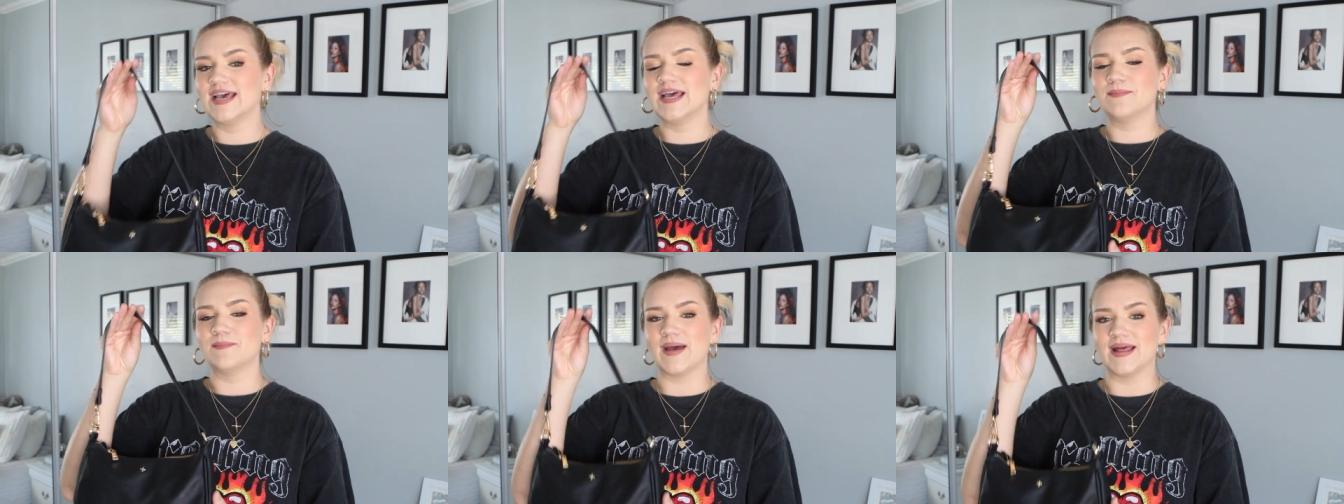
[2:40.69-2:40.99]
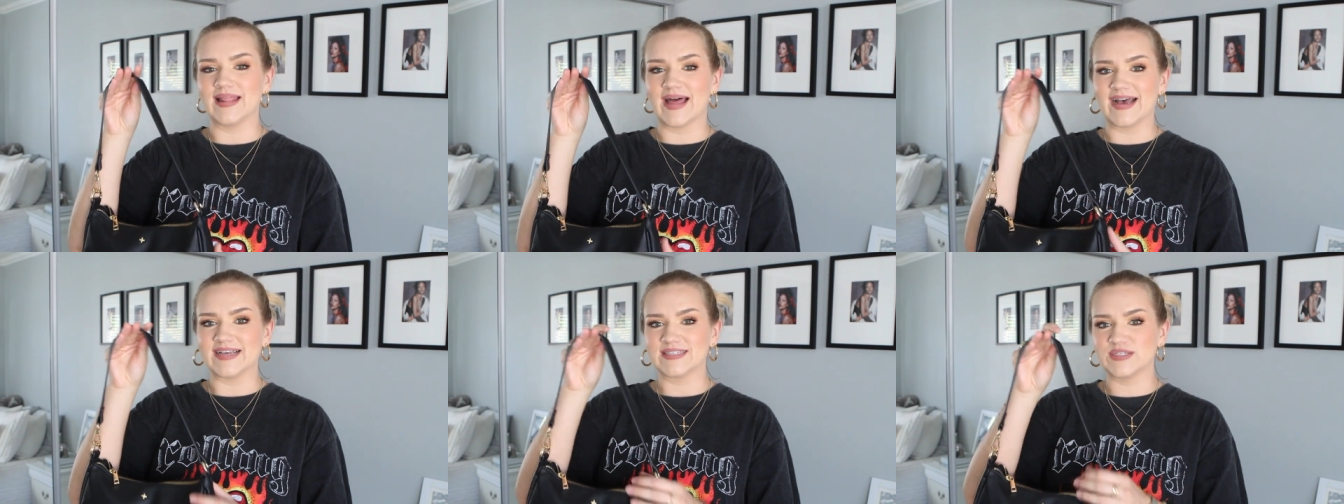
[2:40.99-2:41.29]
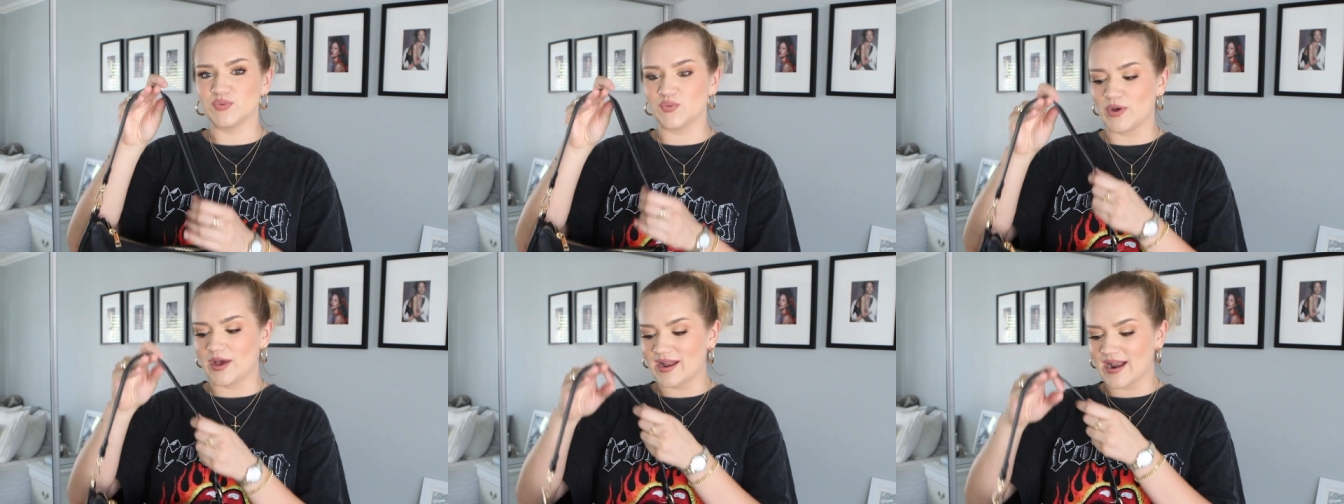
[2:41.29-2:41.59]
My last
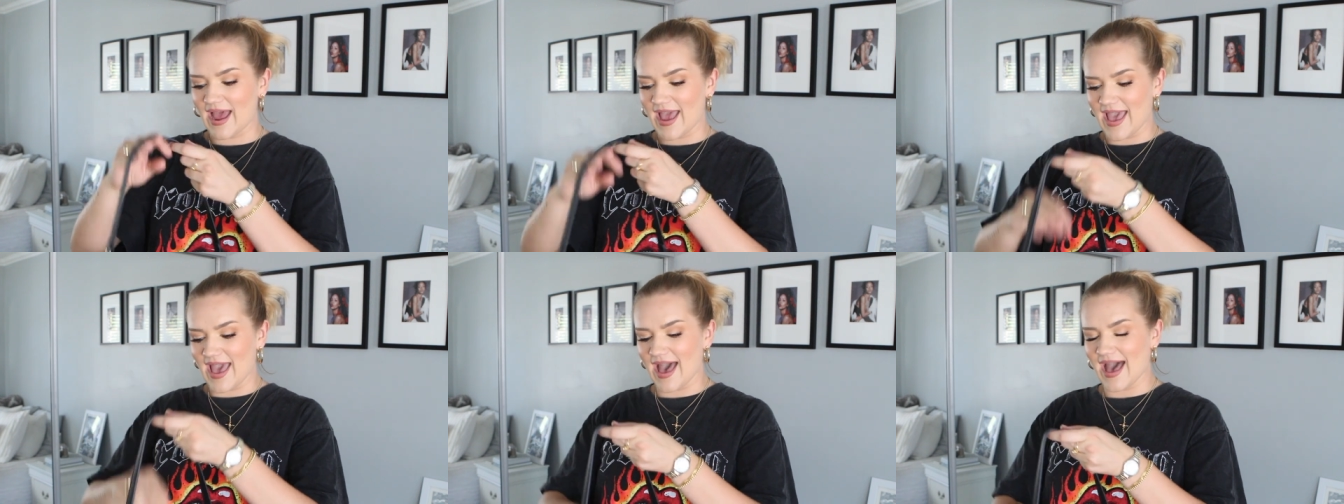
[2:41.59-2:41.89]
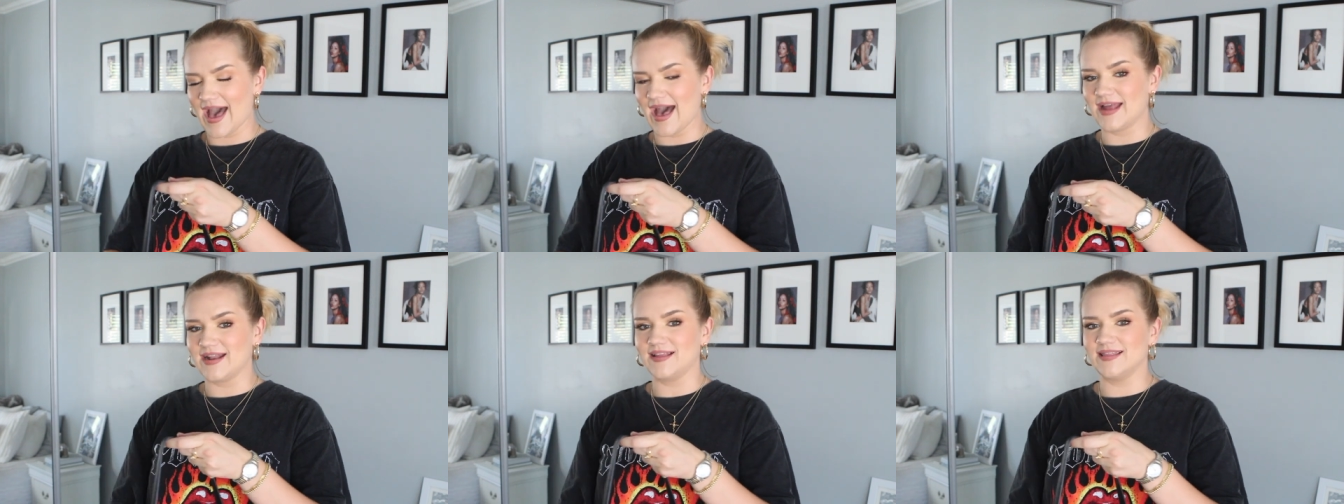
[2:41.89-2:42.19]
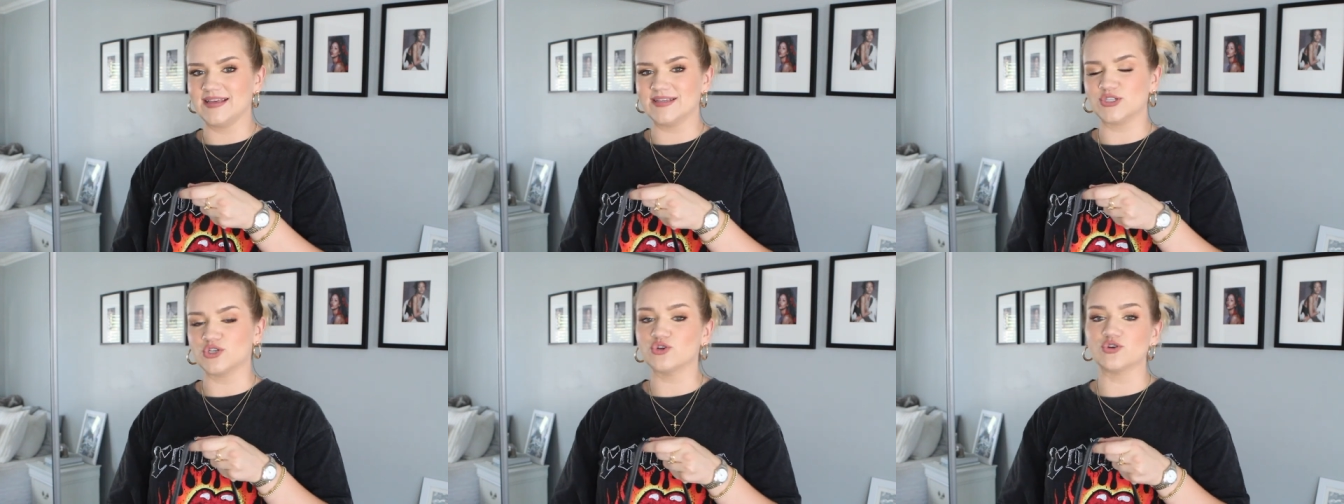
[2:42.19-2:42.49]
one, I had
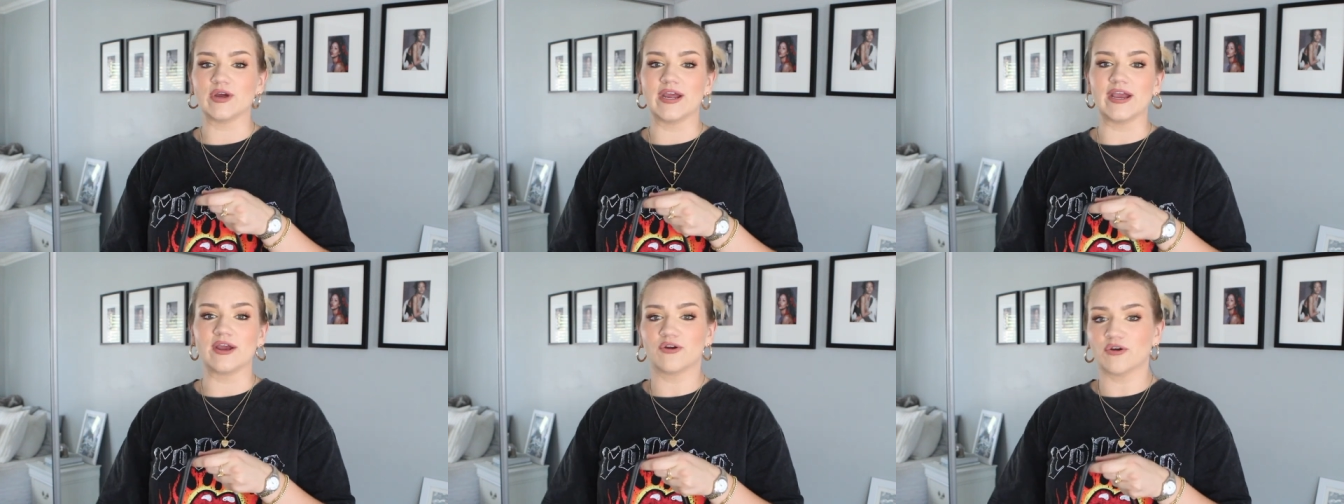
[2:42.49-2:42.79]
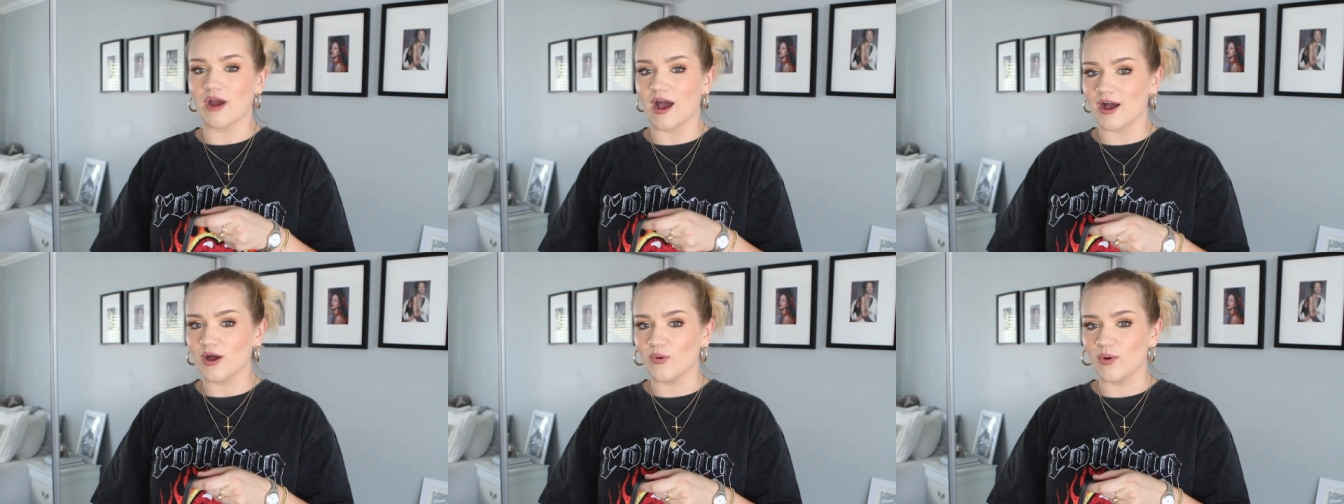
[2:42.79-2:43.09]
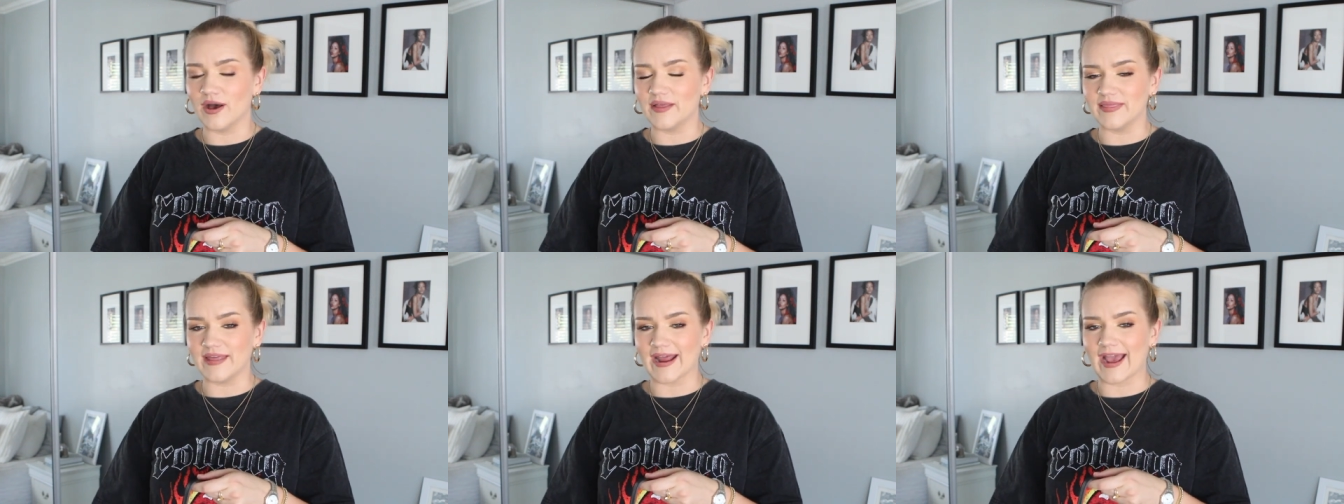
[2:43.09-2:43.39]
this gray croc
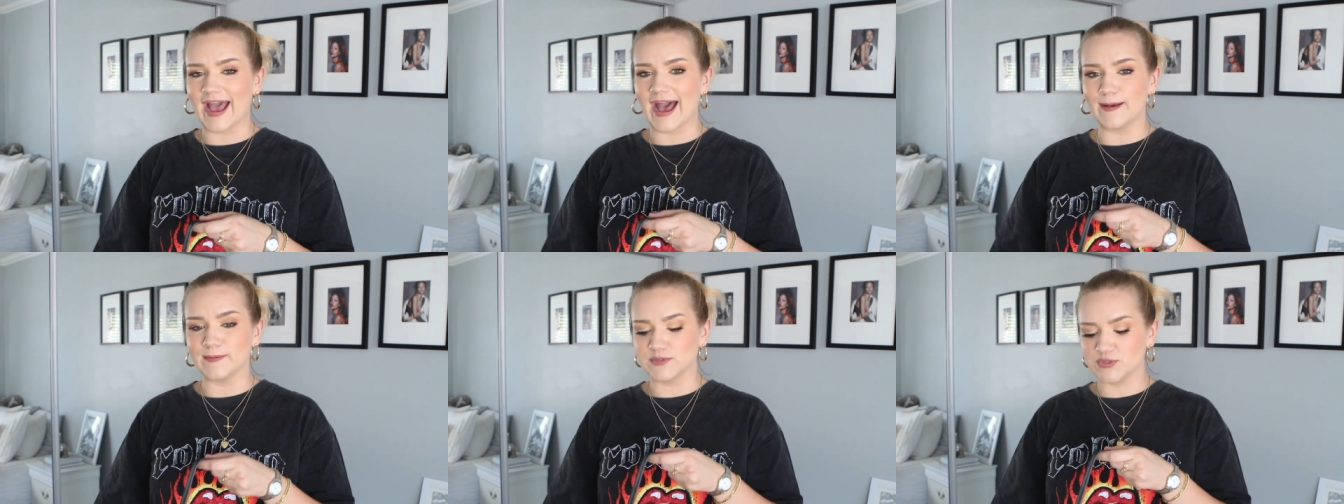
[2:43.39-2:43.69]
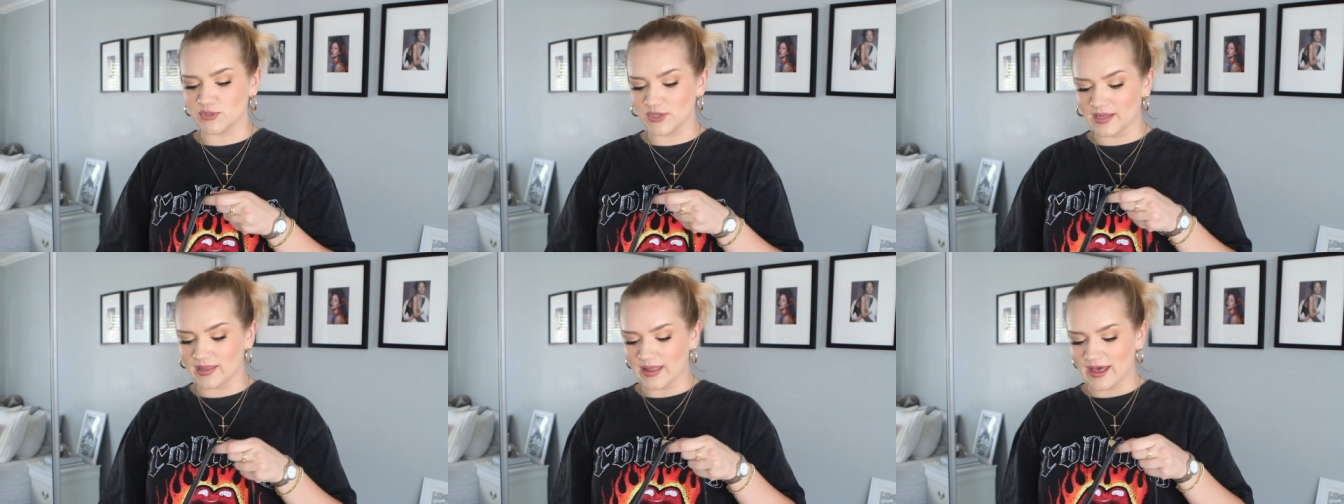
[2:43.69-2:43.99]
one that I absolutely